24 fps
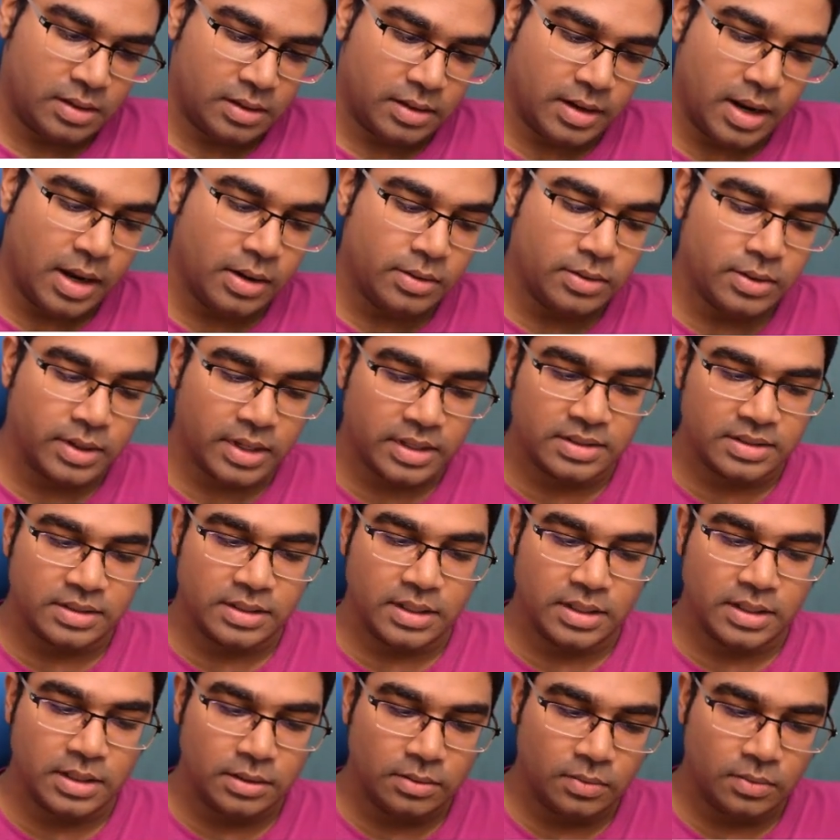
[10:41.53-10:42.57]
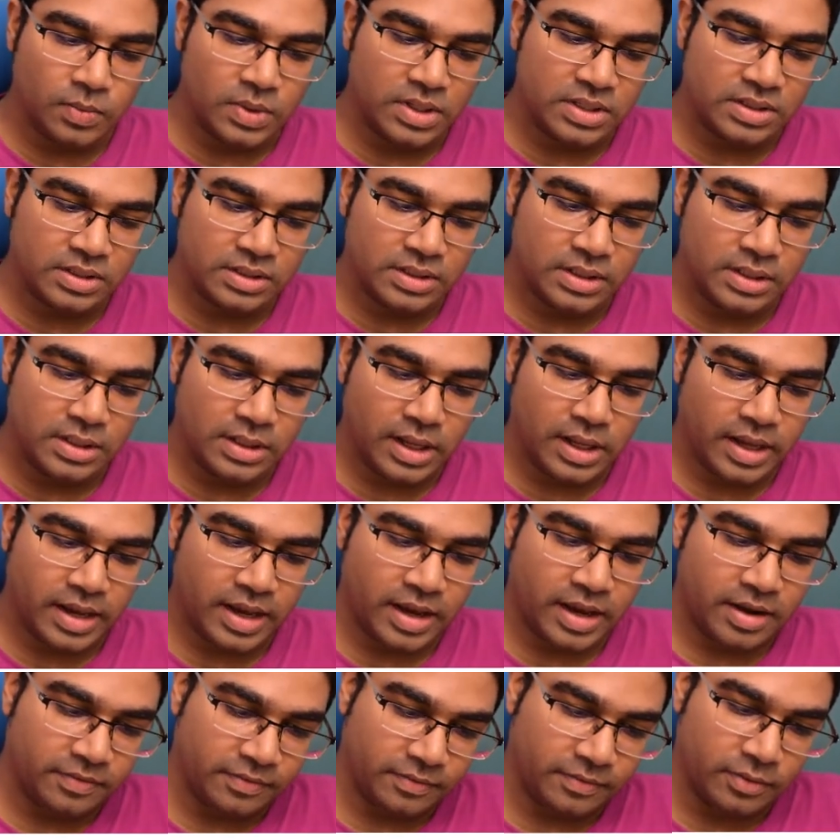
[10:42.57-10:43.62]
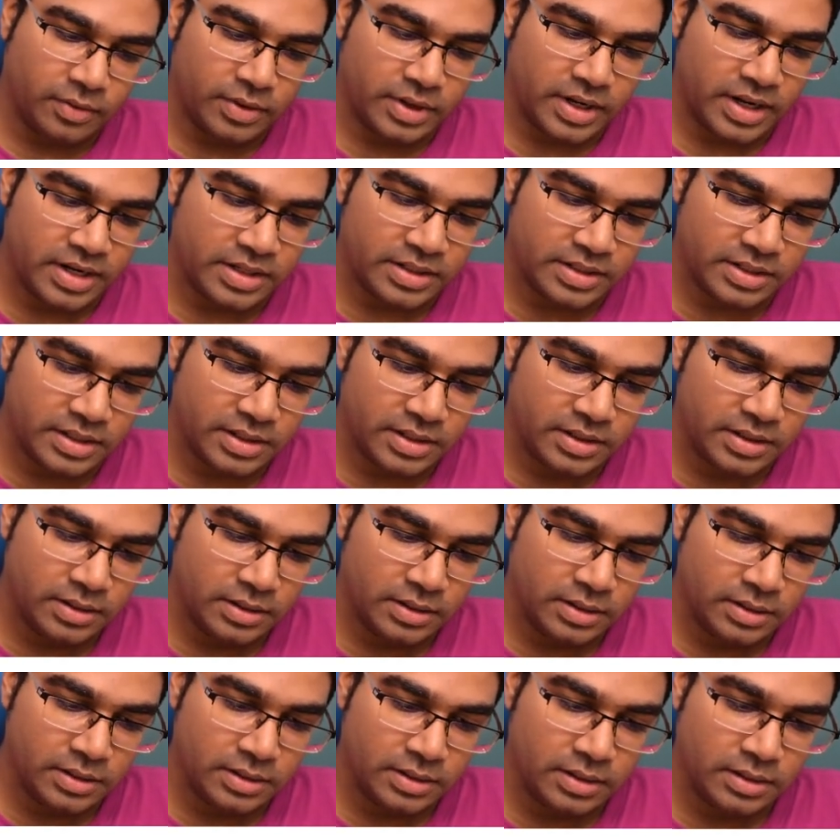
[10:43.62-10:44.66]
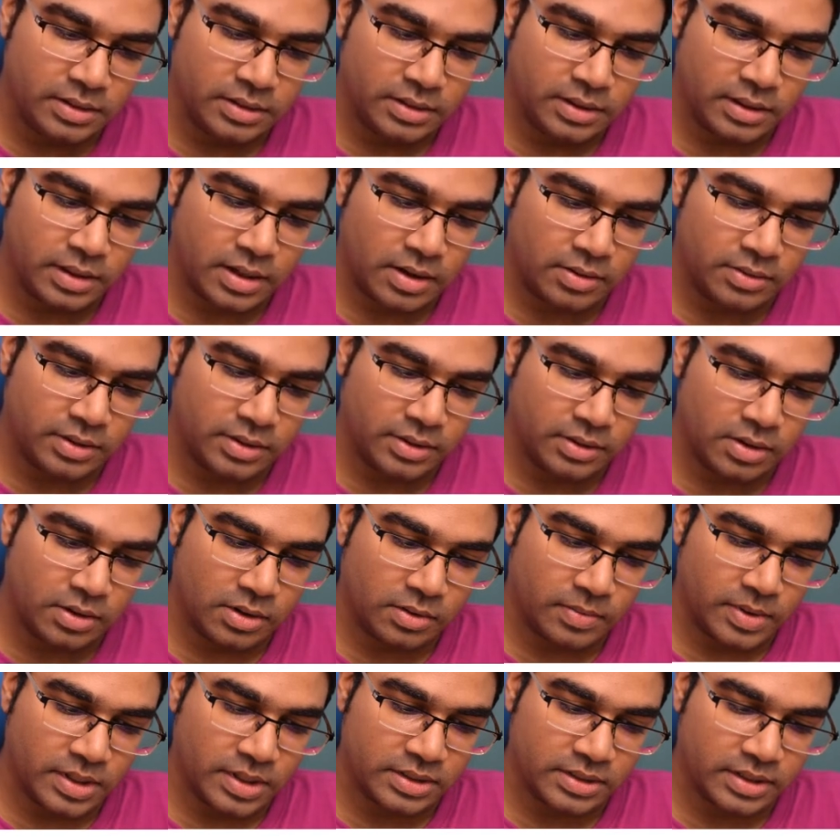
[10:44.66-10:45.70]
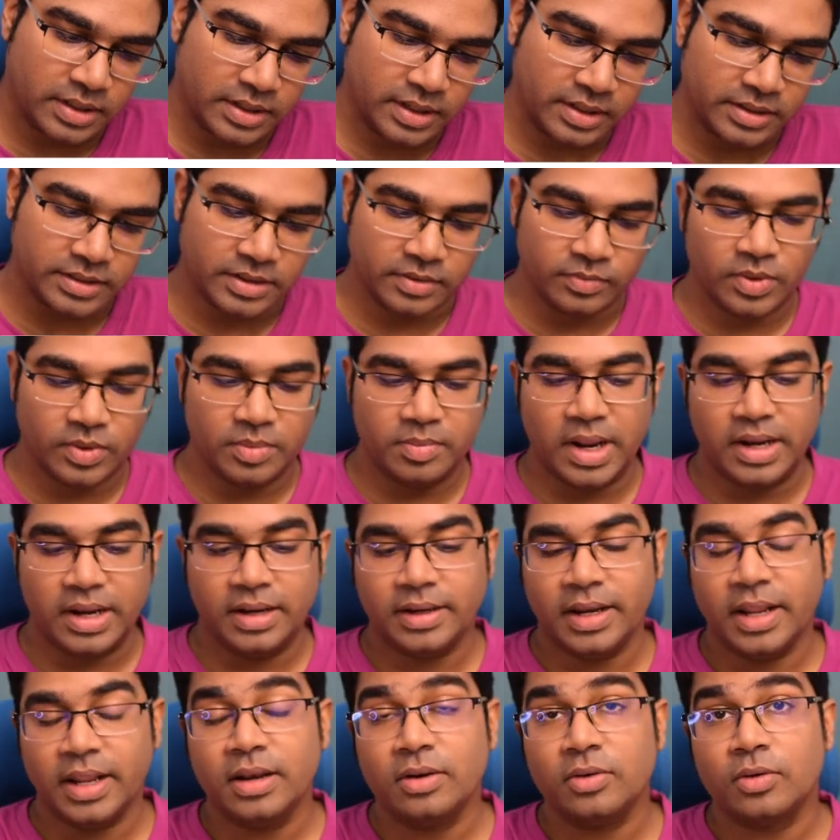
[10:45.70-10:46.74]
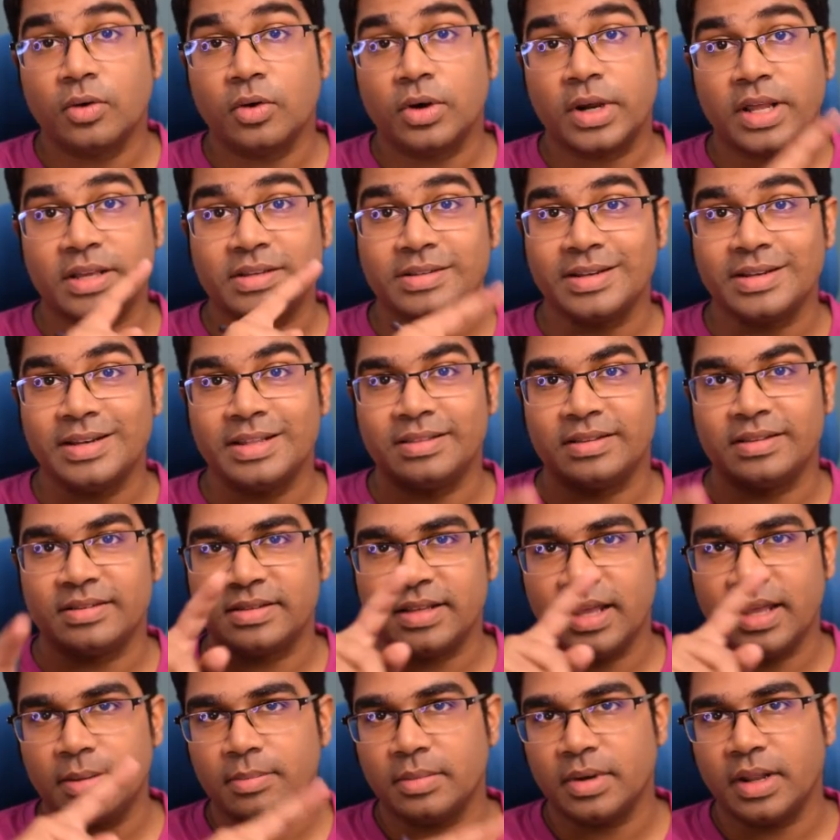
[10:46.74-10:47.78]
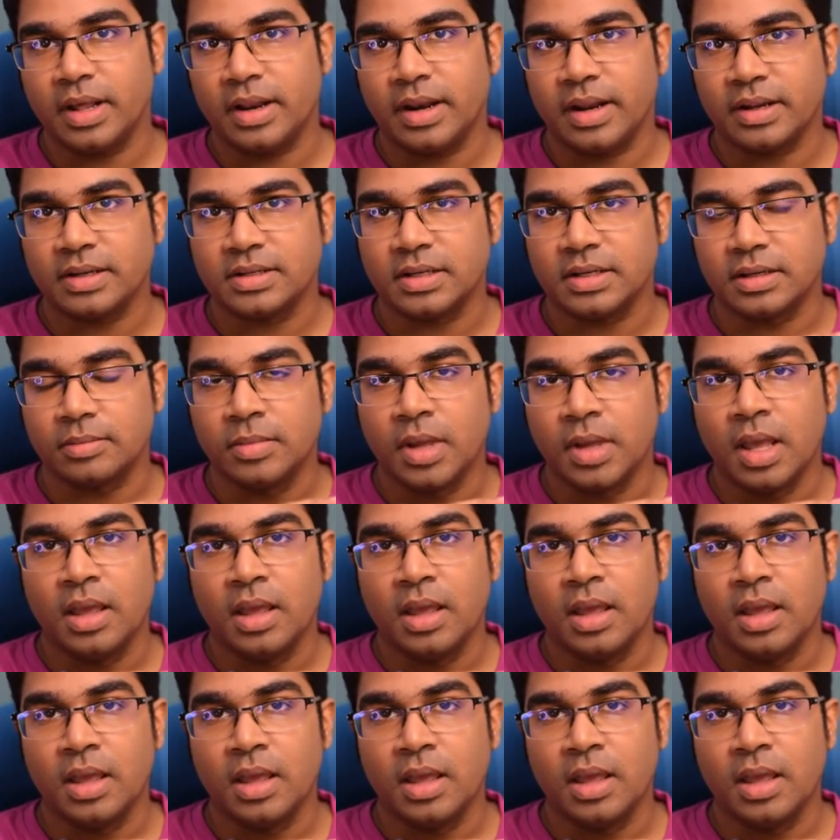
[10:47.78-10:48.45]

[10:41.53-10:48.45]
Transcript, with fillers: Now you can see we still have rotation in the counterclockwise direction. We maintain rotation in the same direction.